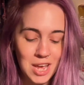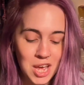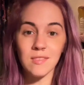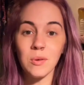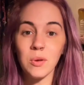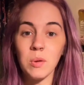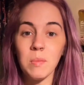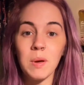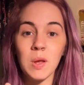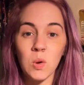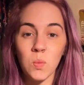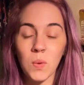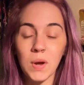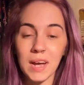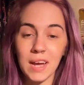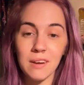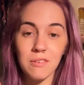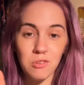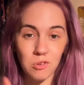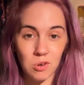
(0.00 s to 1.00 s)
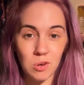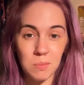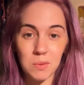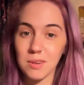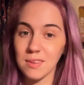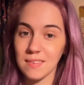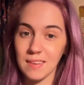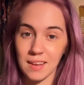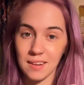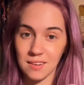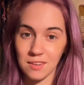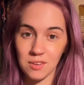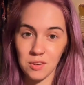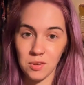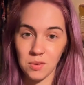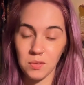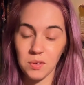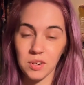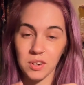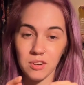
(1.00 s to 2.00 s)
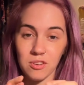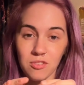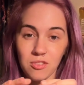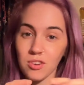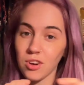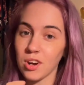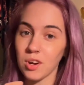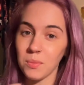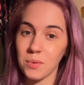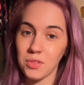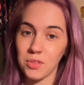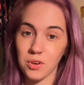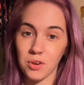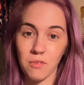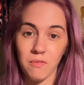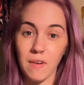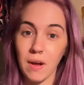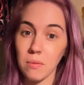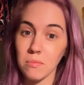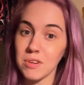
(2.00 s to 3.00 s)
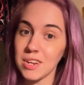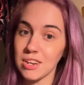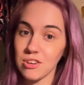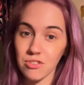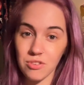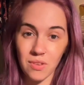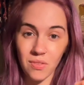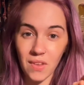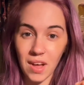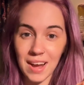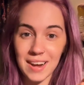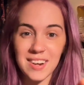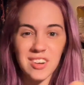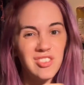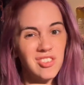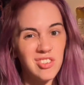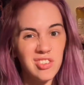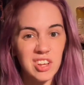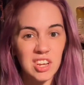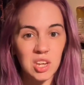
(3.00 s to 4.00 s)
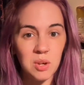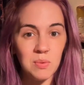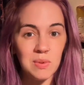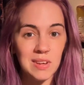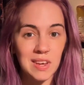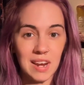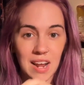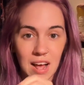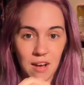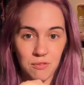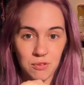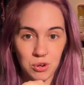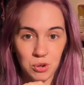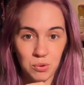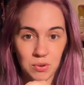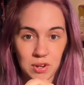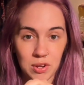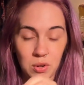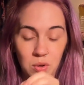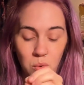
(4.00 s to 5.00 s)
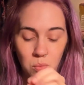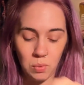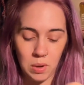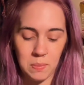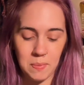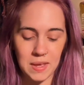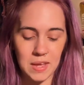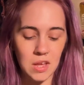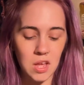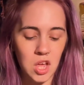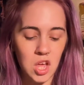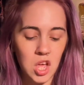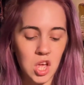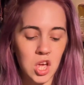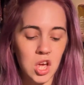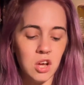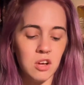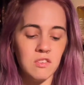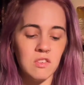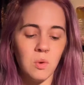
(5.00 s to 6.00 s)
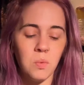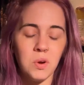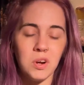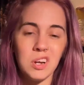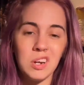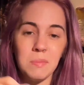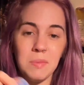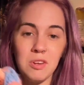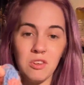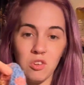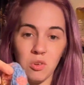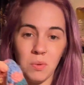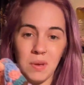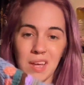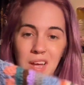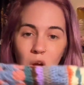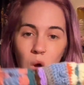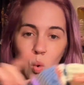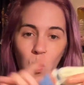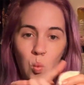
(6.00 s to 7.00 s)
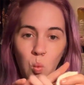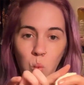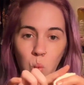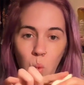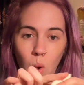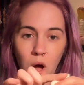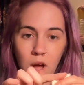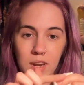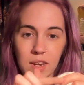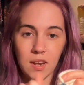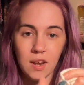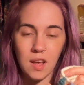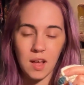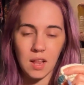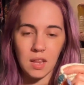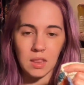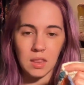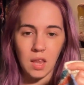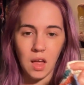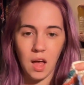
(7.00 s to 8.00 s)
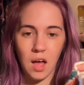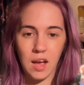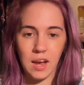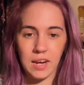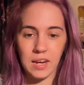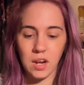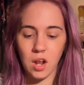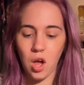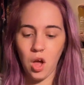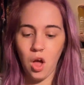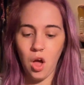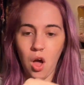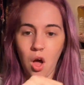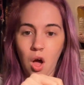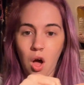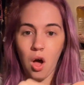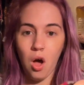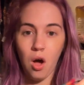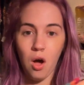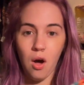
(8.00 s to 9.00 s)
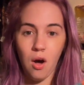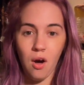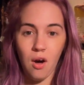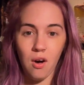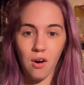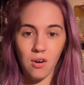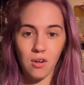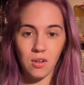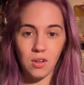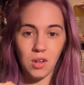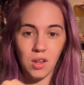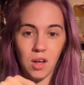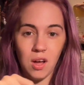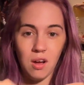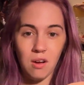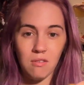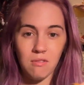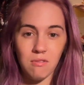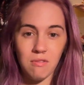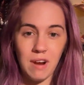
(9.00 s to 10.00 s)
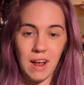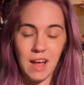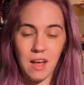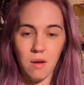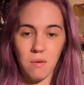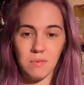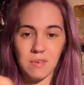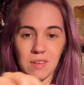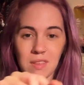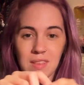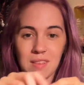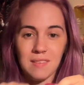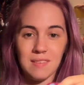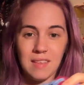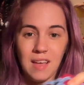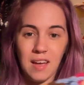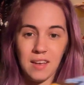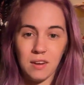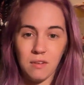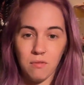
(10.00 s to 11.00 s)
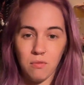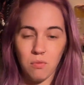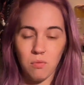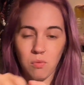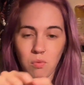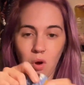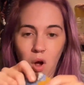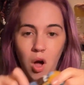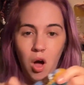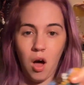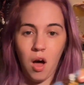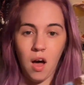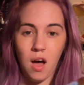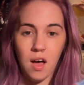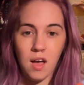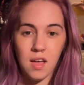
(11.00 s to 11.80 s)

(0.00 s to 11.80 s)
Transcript: So no matter what kind of trim you decide to do, you're going to start with your foundation line just like you did after you did your ribbing. So we're going to be doing one line all around this kind of raw